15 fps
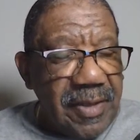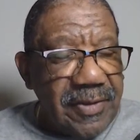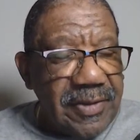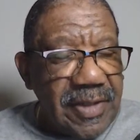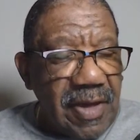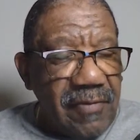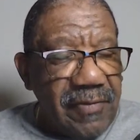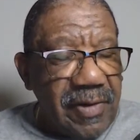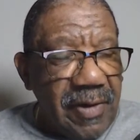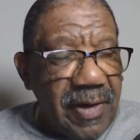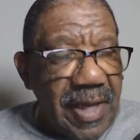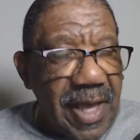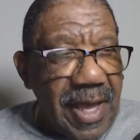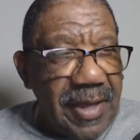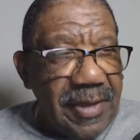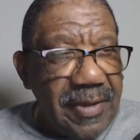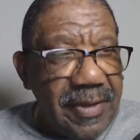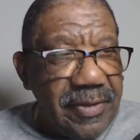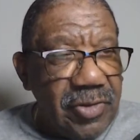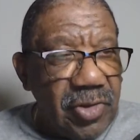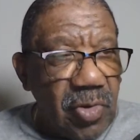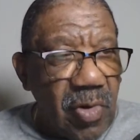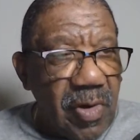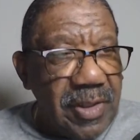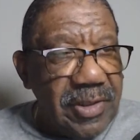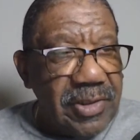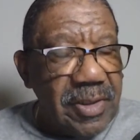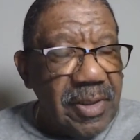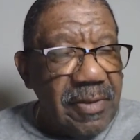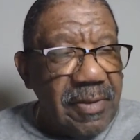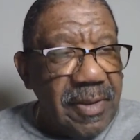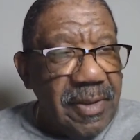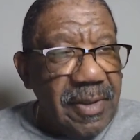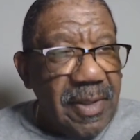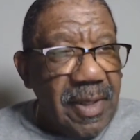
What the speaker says: South Carolina, Georgia,